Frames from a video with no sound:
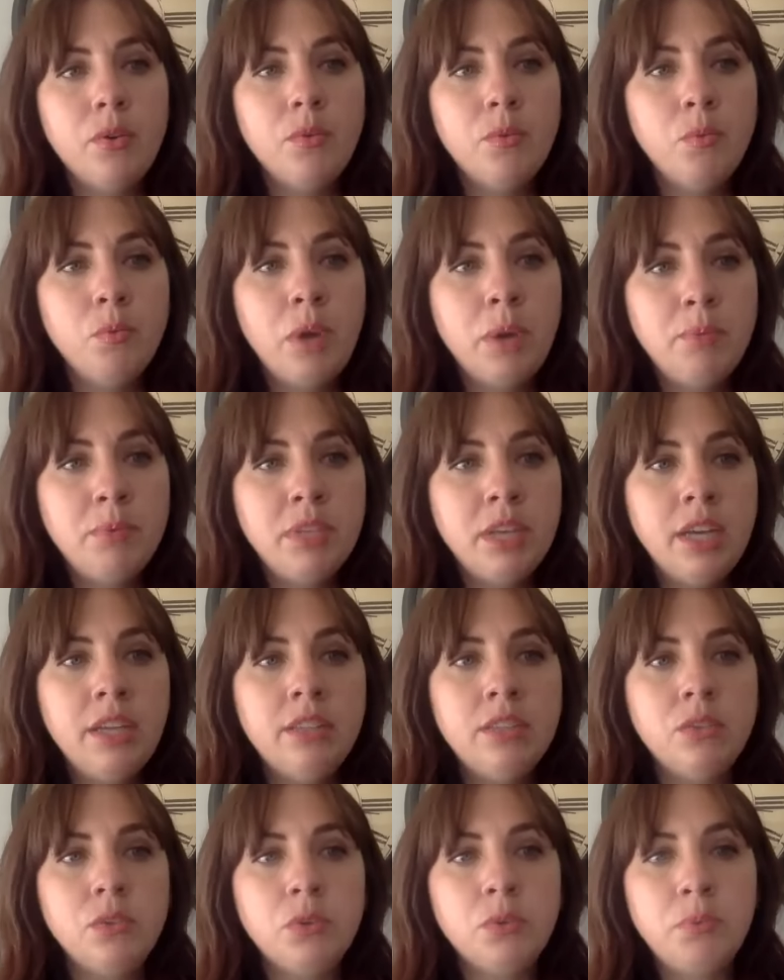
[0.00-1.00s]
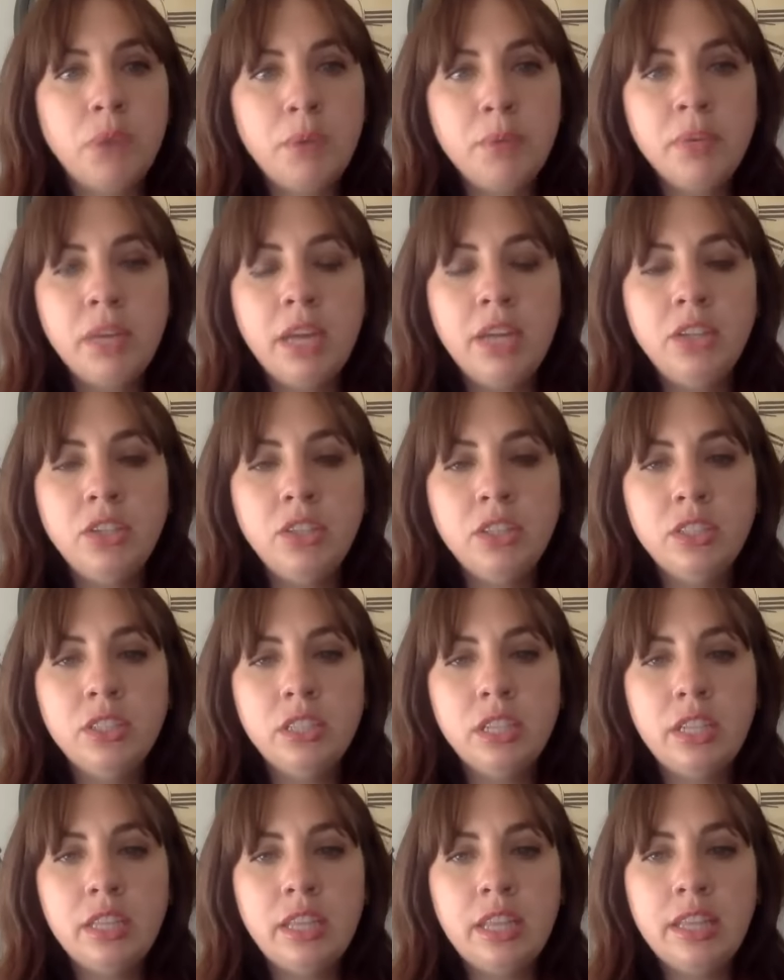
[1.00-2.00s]
websites or publications
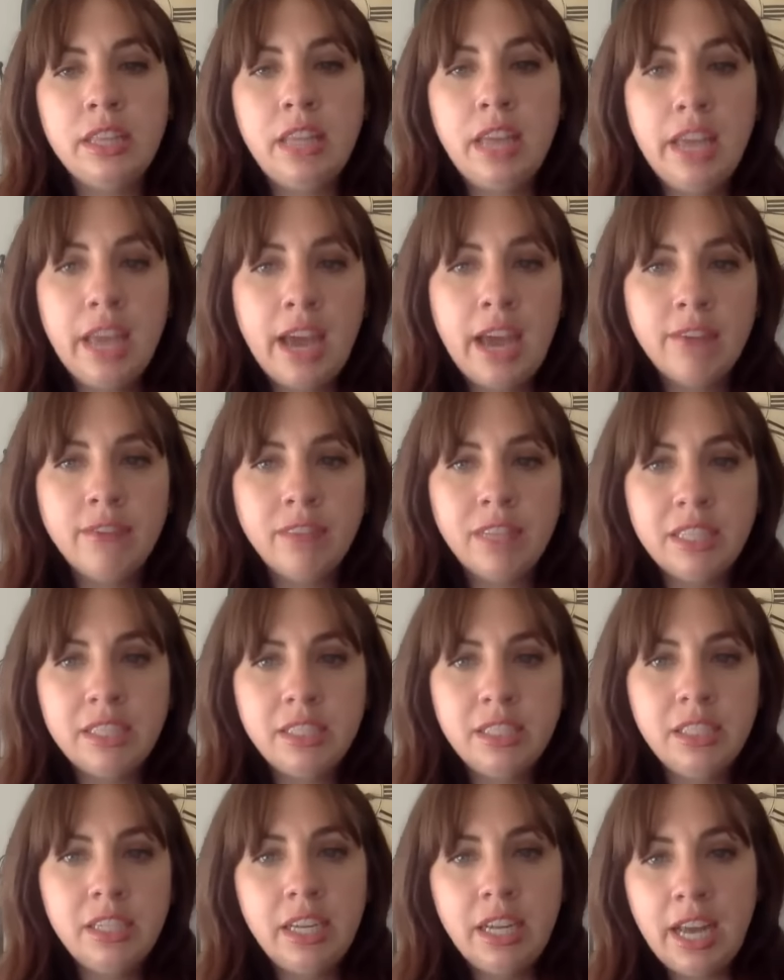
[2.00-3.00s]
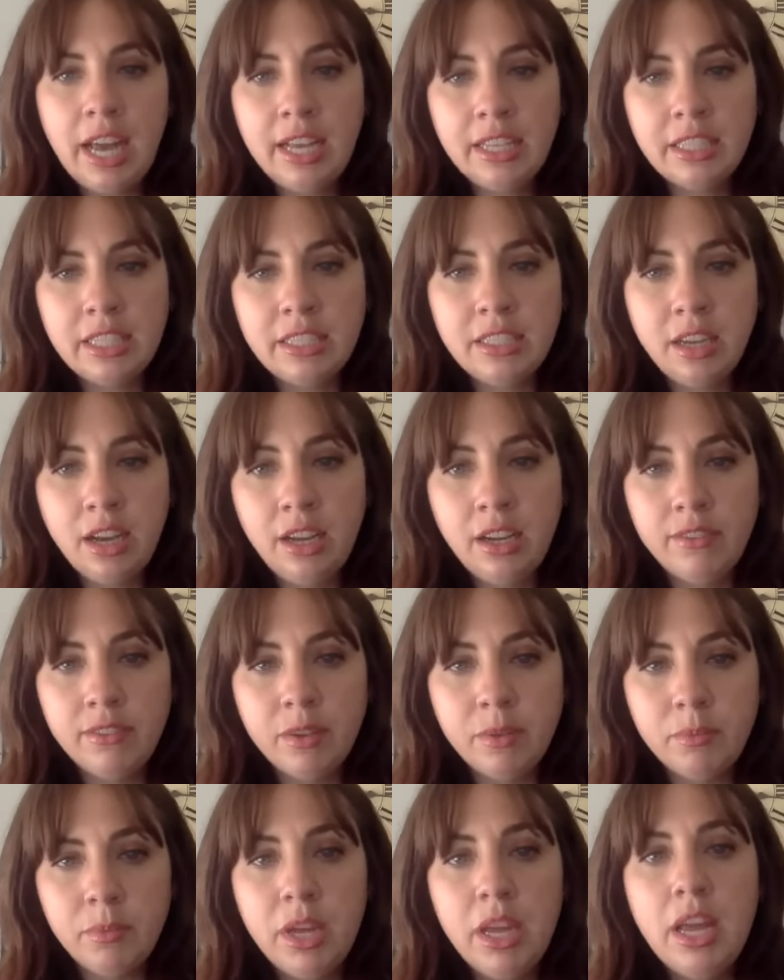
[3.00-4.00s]
that they have listed. It has a ton of
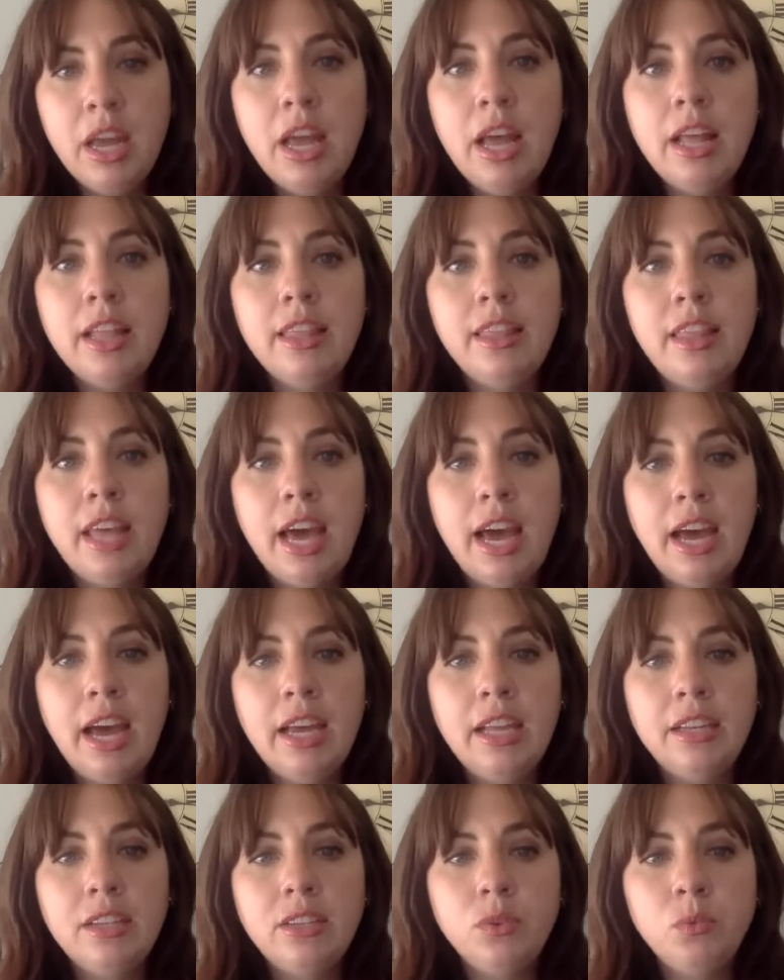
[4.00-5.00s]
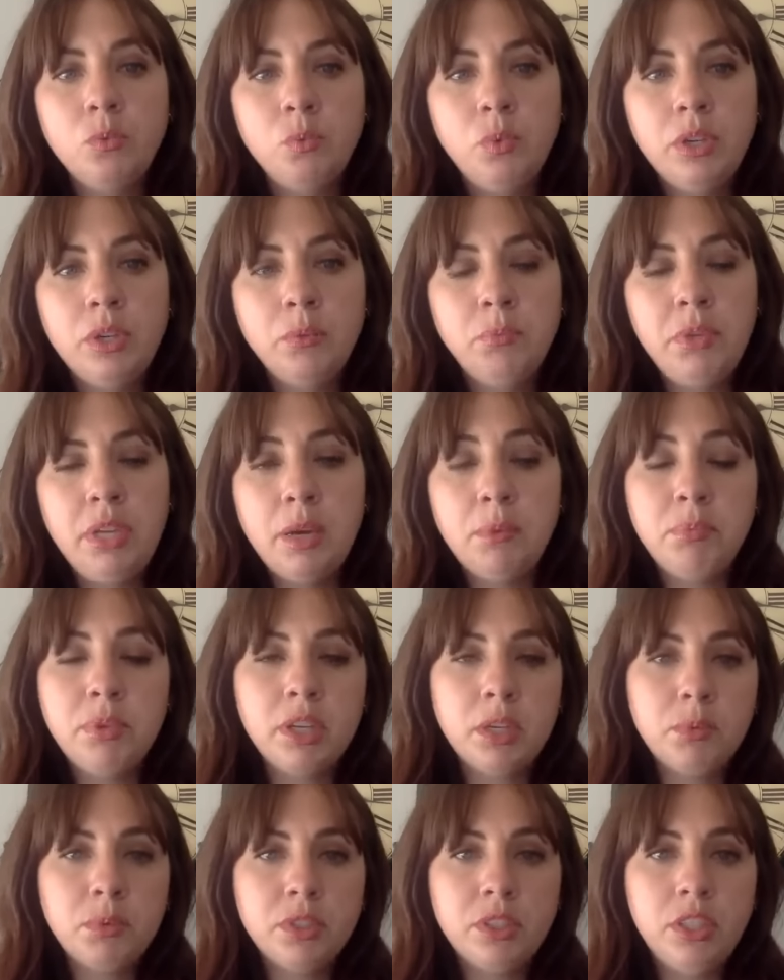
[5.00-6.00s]
them that will be
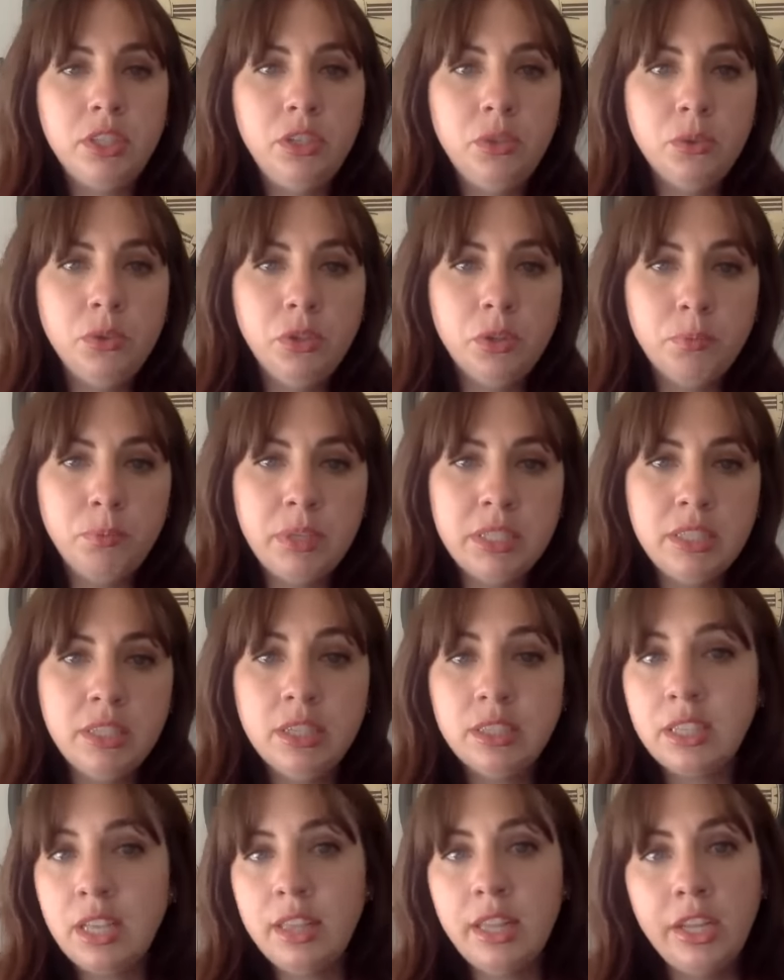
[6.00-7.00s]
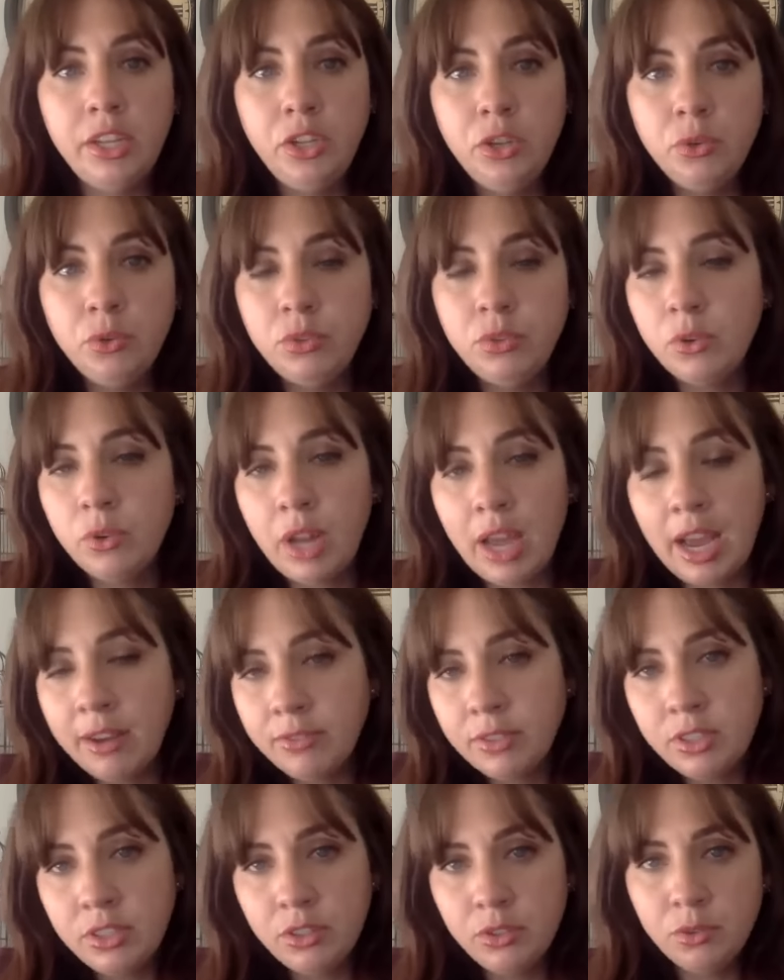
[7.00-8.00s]
applicable to you and your business. And then you don't have
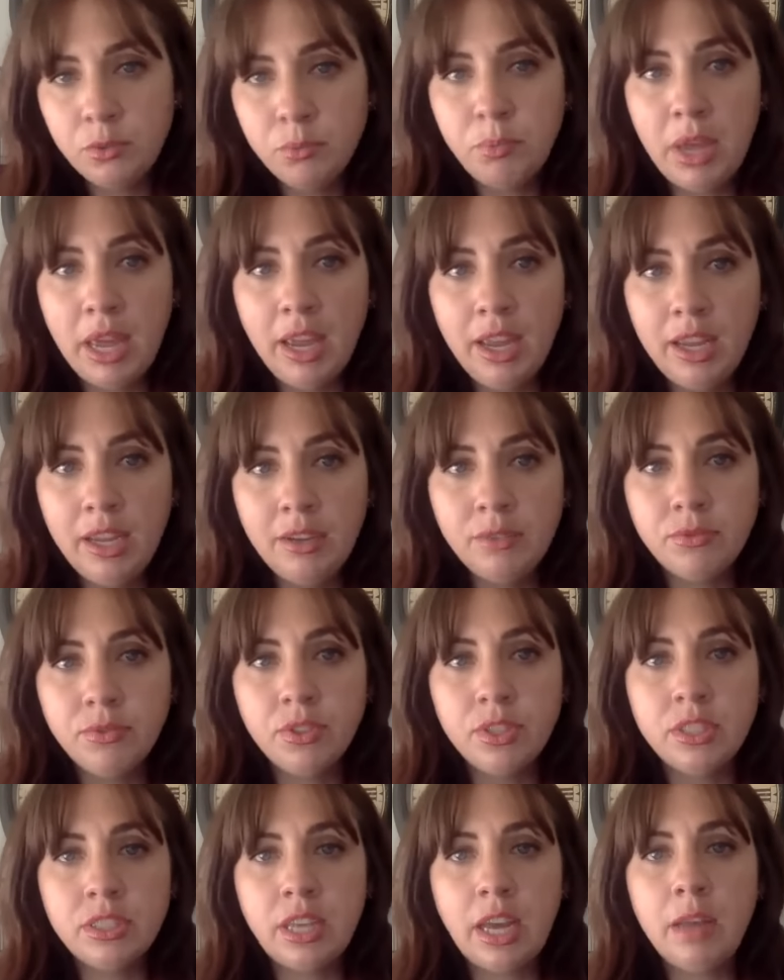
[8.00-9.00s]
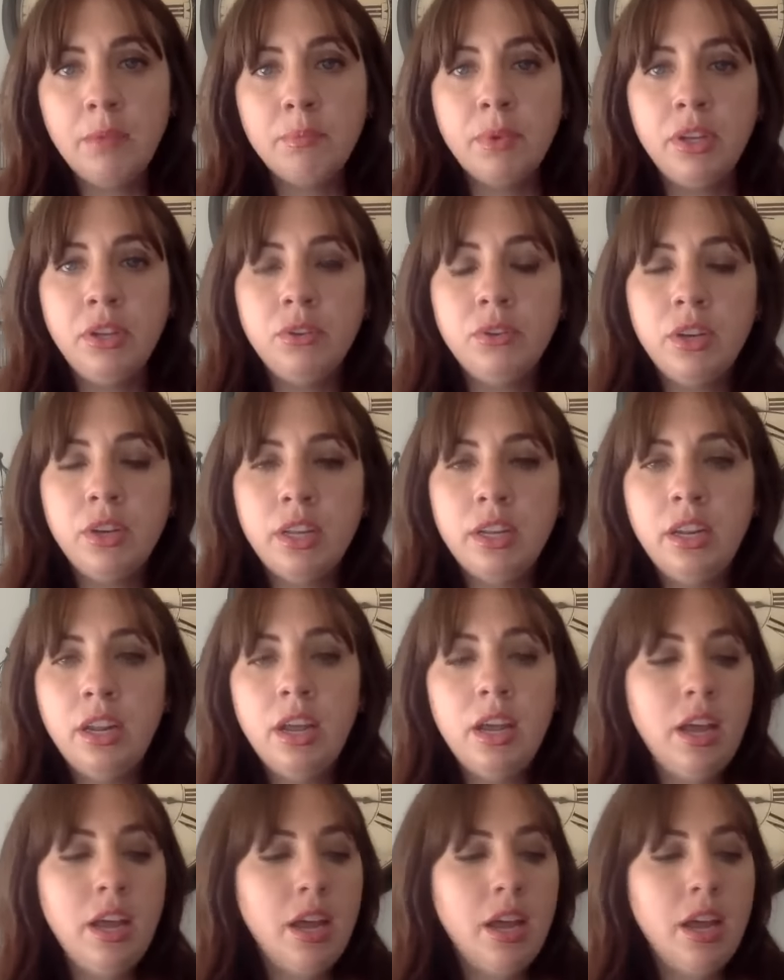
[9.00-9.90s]
to pay for the site, but you can